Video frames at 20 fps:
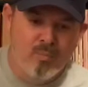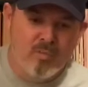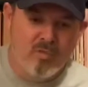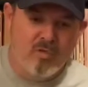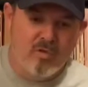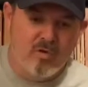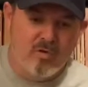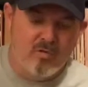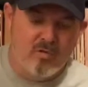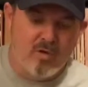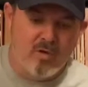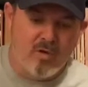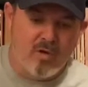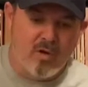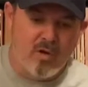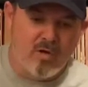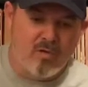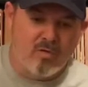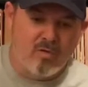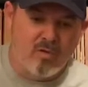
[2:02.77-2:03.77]
just doing
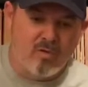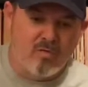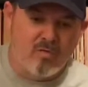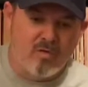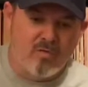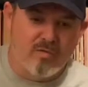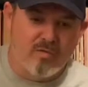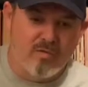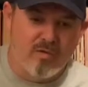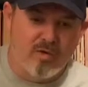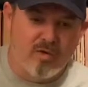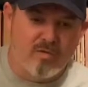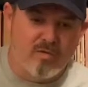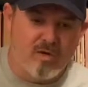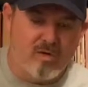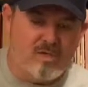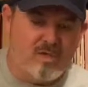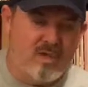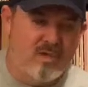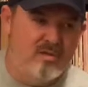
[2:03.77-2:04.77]
all sorts of
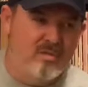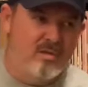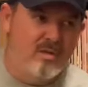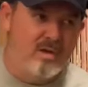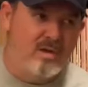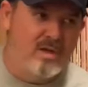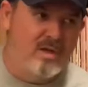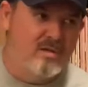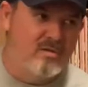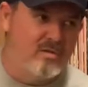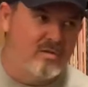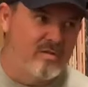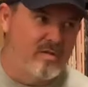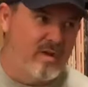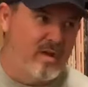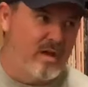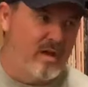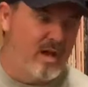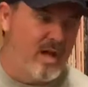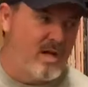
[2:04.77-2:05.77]
research. And it's really
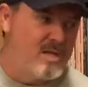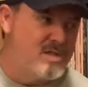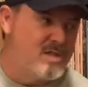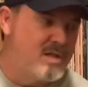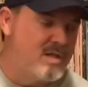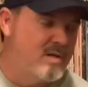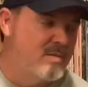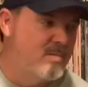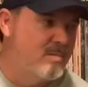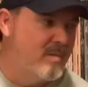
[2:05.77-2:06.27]
interesting. It actually,